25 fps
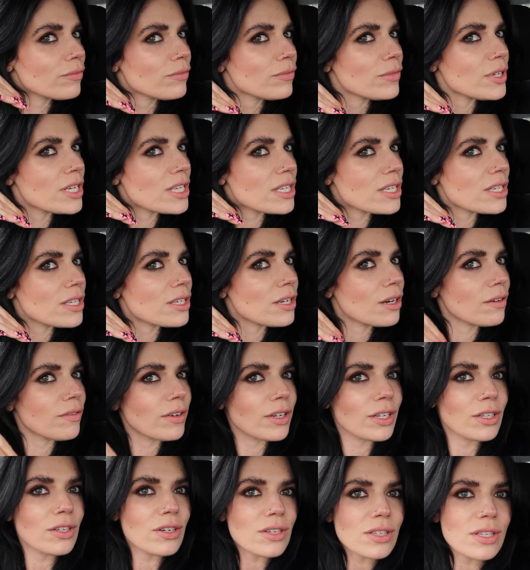This is
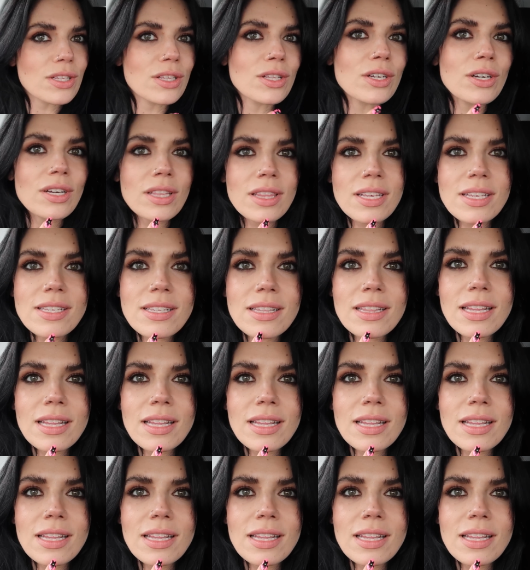serving looks. Look at this